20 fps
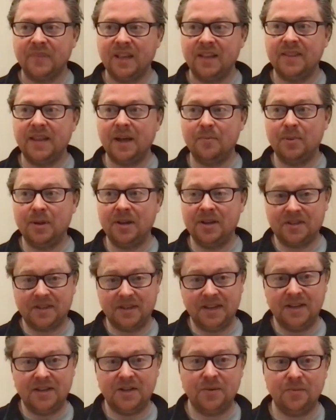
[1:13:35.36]
that person
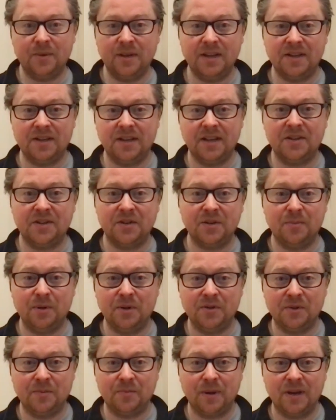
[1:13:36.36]
is, is, is an
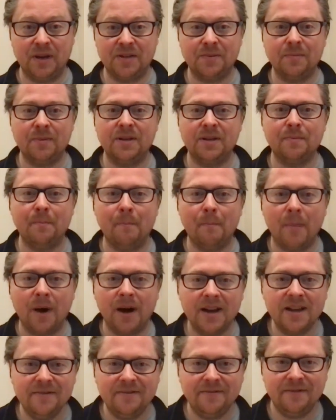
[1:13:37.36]
abusive person, but it's
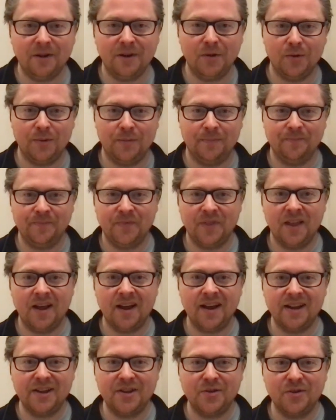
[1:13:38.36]
my fault
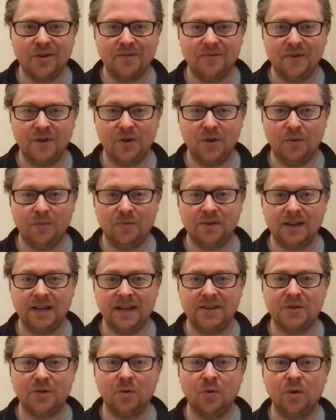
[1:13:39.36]
I got involved.
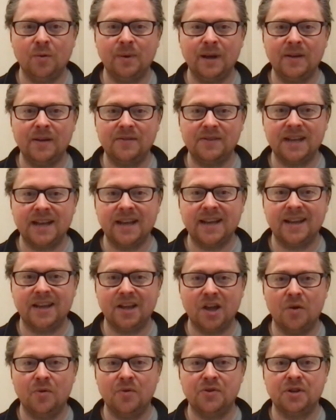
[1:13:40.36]
It's all about taking
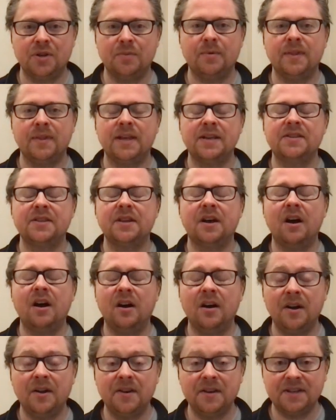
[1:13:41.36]
ownership. And that's the
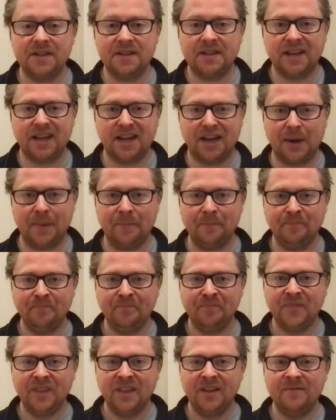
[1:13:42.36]
hardest thing
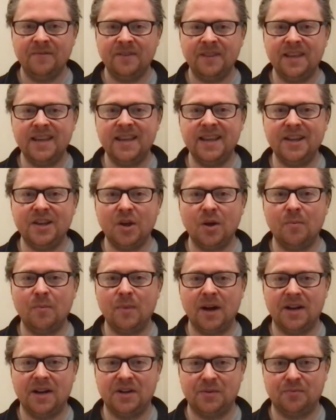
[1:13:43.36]
for the ego
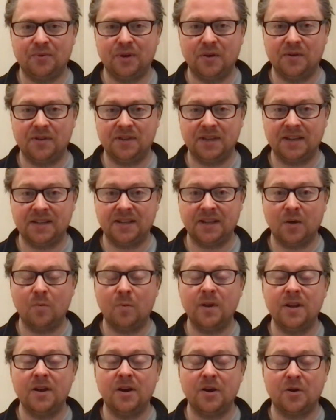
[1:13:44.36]
mind to process that
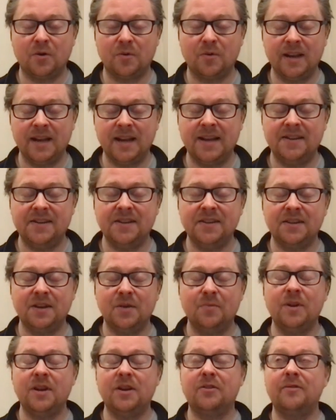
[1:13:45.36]
we are creators
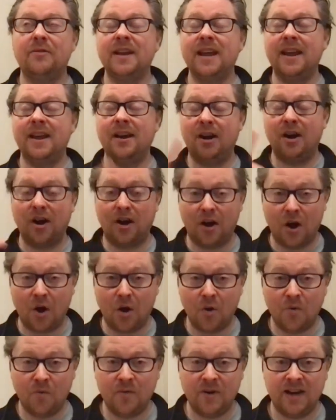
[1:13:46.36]
and we create our
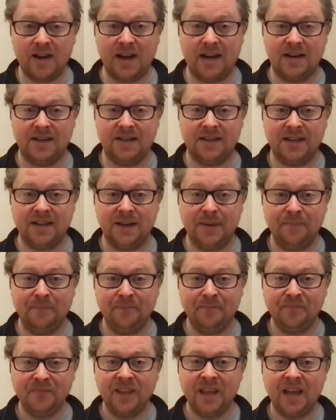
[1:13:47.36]
own reality.
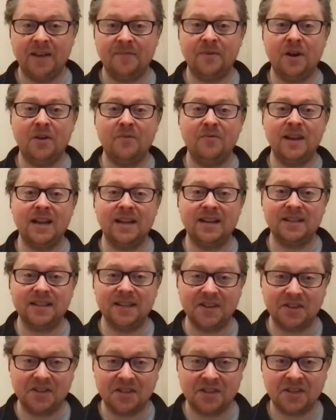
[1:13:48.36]
And if our reality
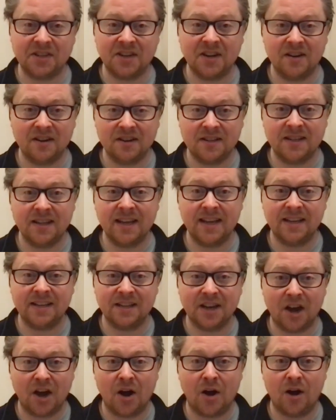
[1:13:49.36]
sucks, it's
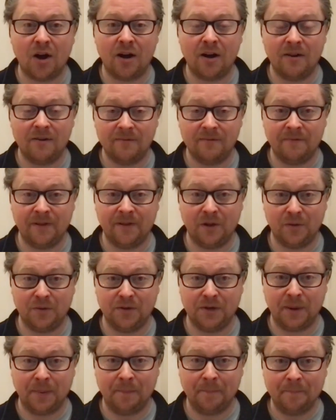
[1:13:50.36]
our fault.